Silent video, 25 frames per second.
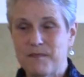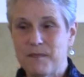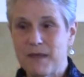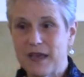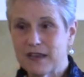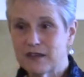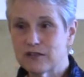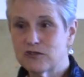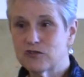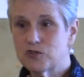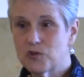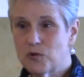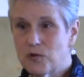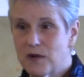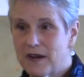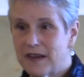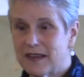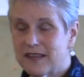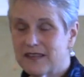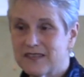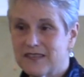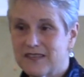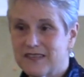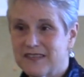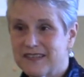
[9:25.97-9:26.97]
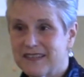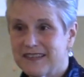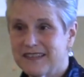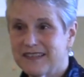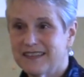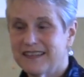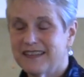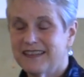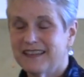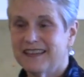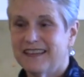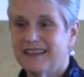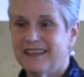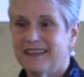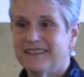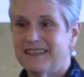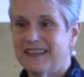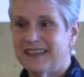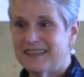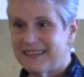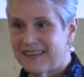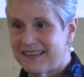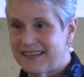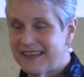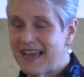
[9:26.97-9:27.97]
make a choice
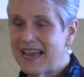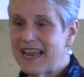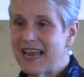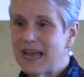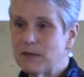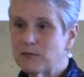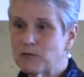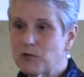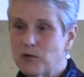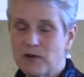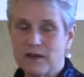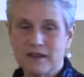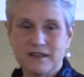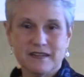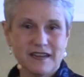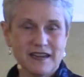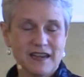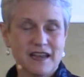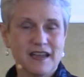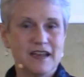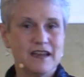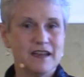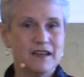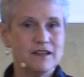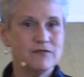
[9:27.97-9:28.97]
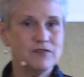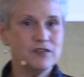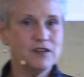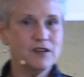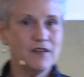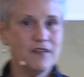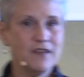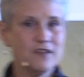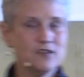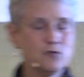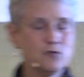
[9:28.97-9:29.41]
that today I'm going to love. You know,